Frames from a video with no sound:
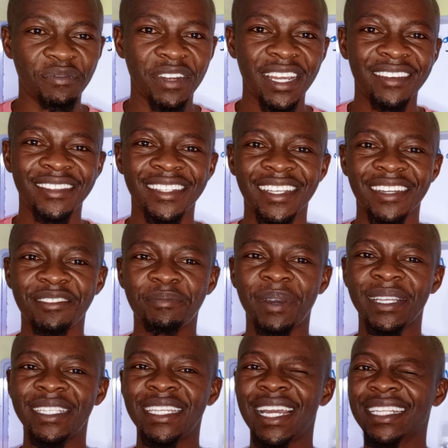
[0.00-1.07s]
For now, say goodbye,
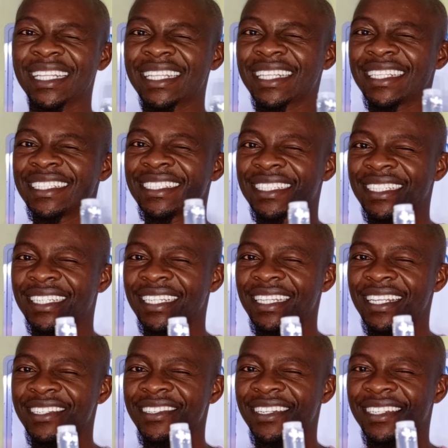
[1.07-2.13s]
see ya,
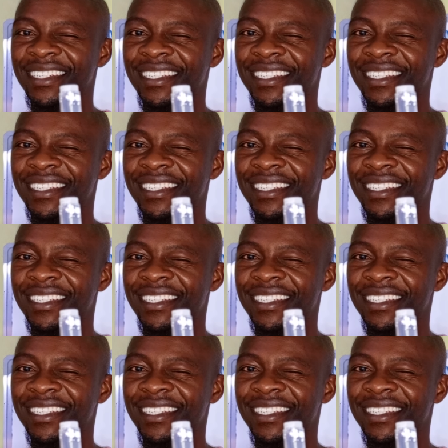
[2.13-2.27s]
thanks.